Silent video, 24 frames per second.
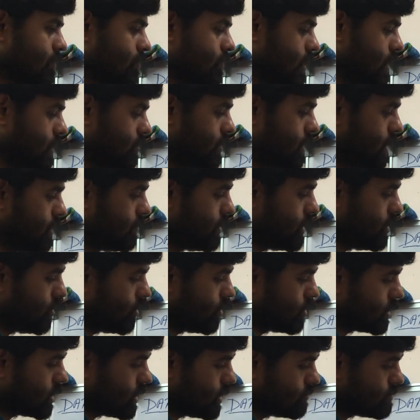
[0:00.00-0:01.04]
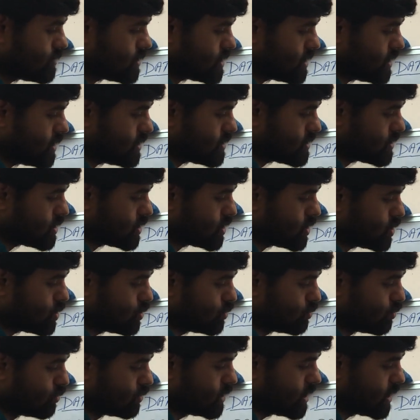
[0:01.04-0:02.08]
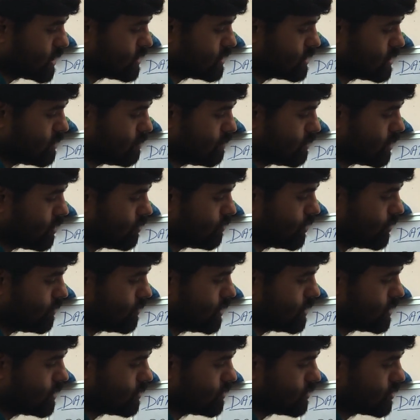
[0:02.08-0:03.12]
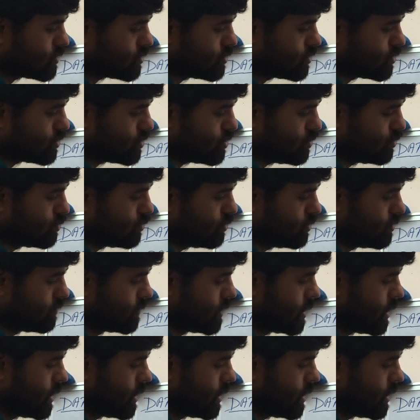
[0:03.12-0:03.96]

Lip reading: Favorable outcomes is 2. That is number of event equals to 2